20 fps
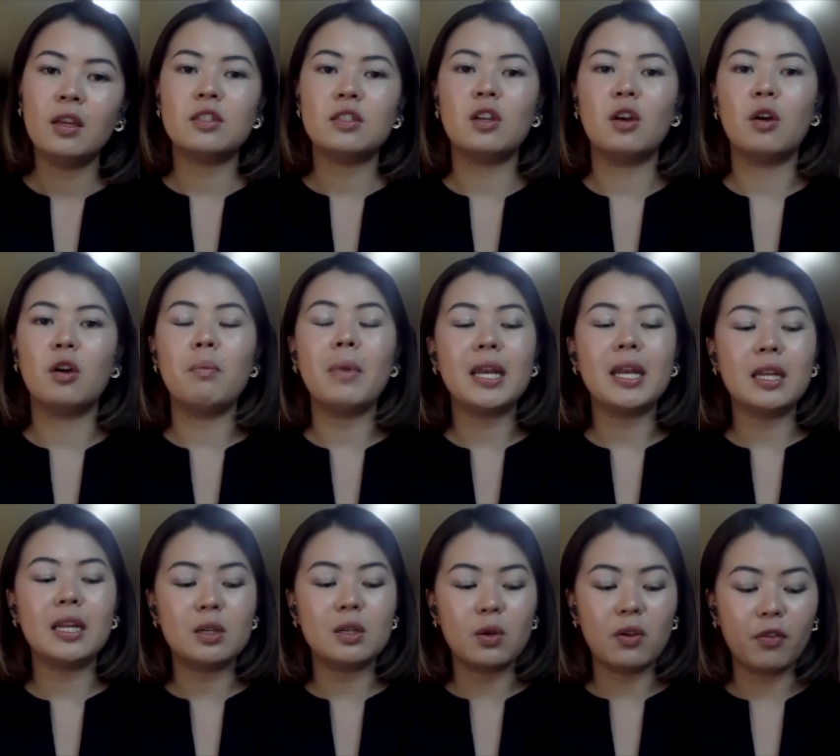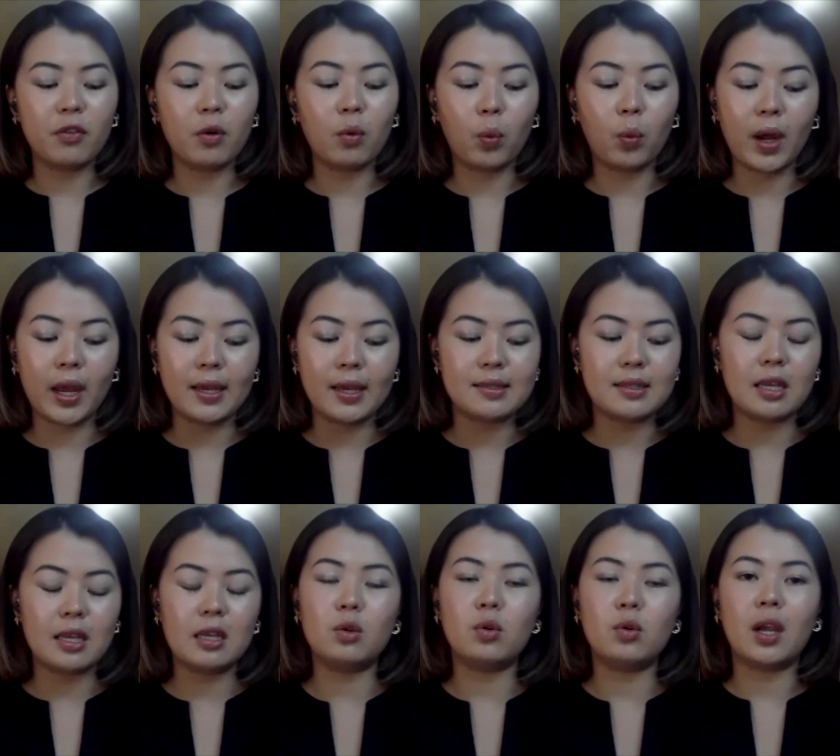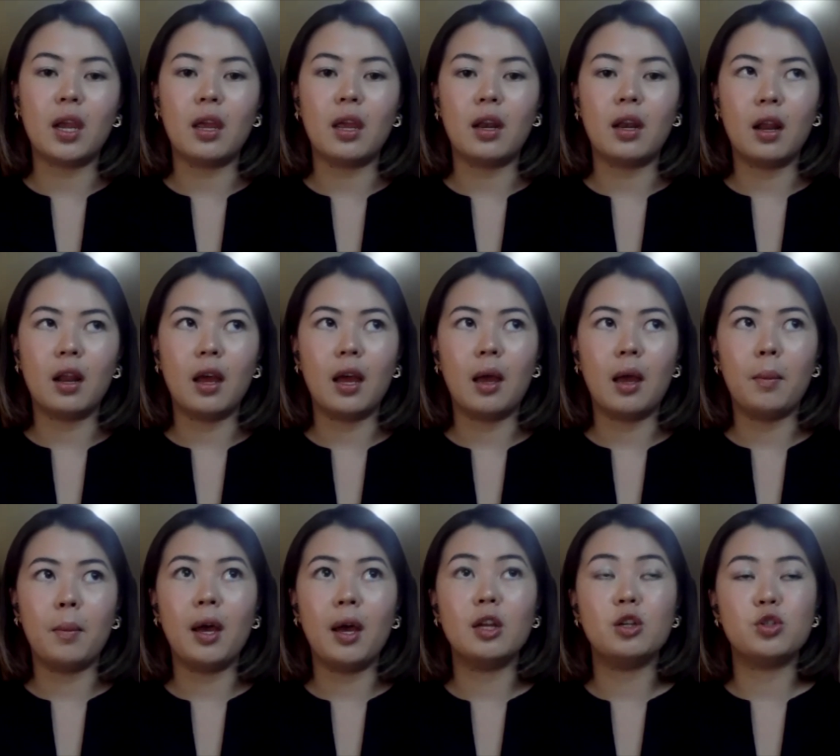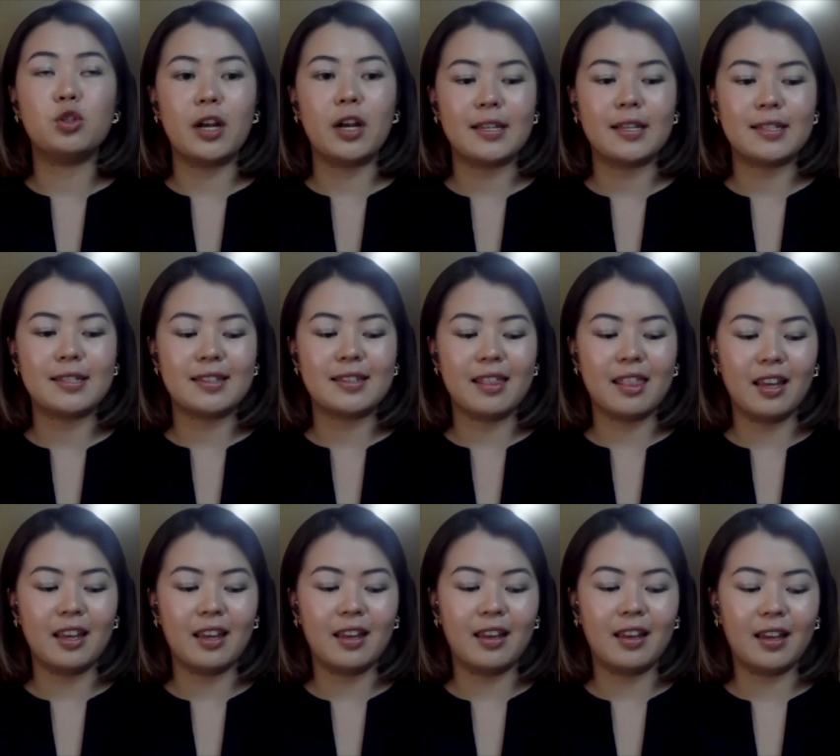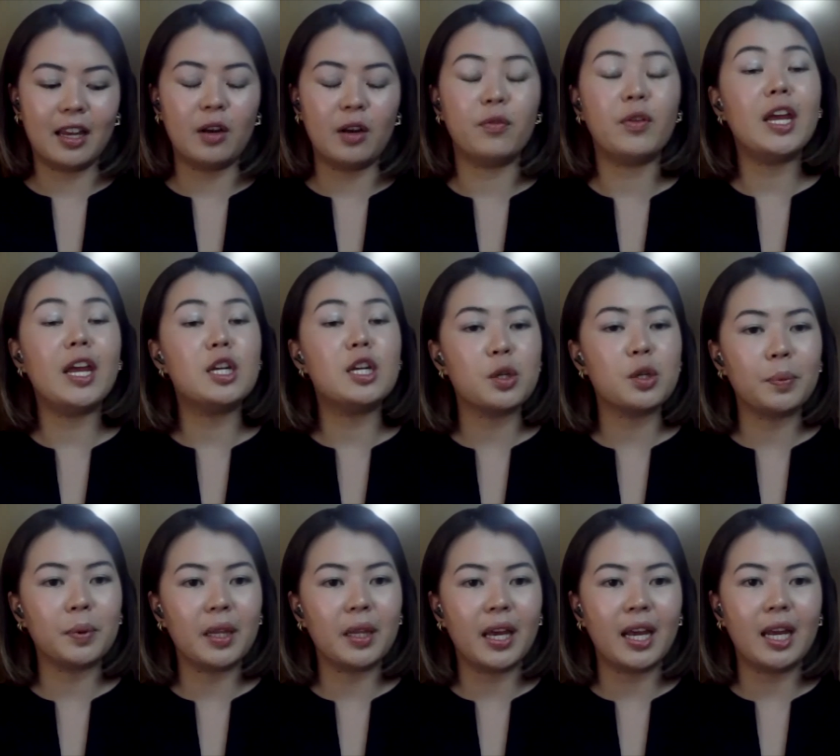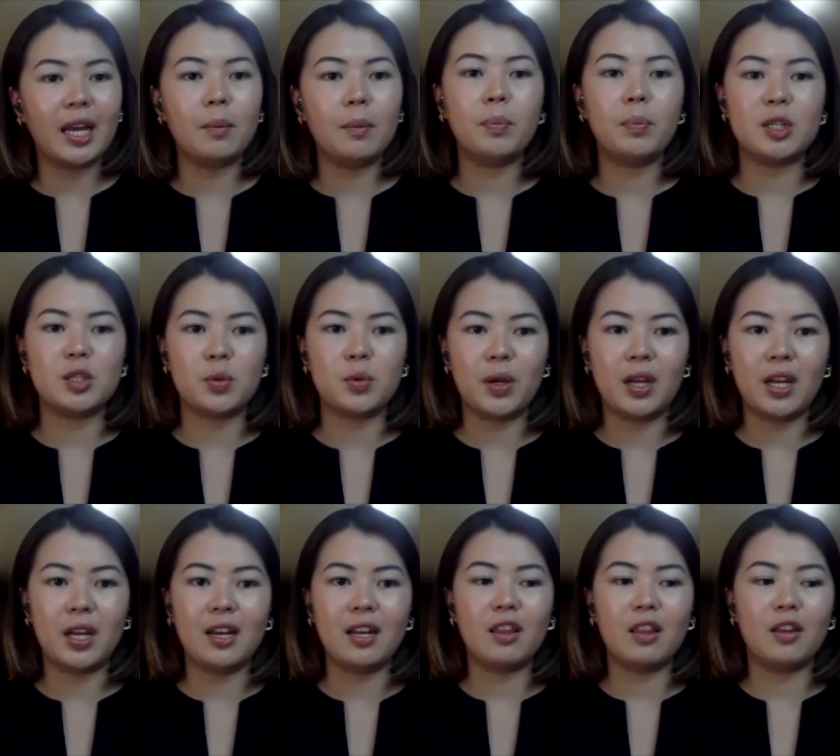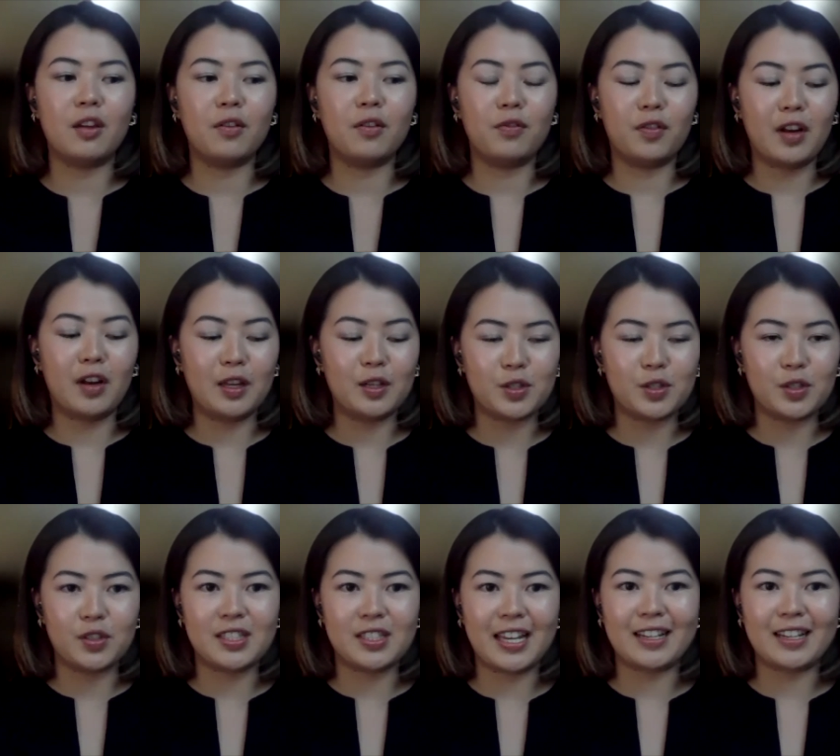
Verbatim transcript: So many different ways that you can um, address the kind of interplay between the financial